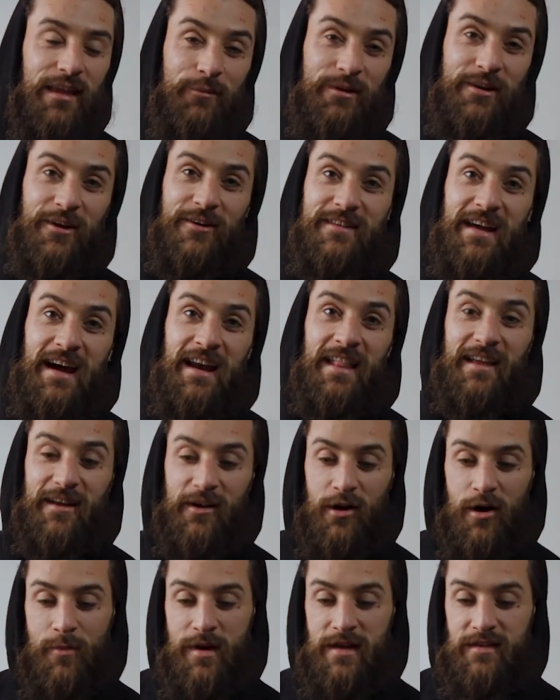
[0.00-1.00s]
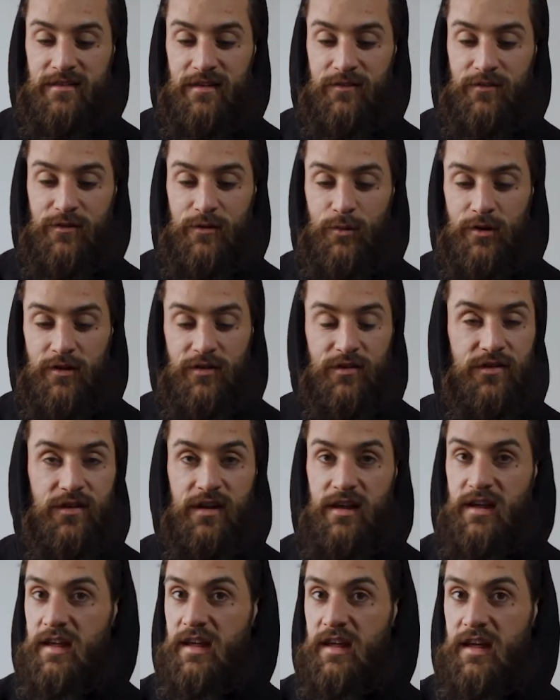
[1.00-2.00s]
me know down in the comments if you want to
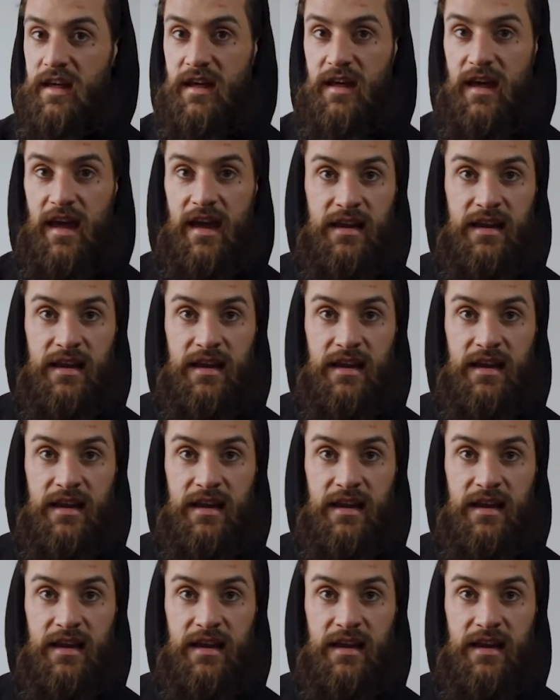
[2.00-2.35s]
see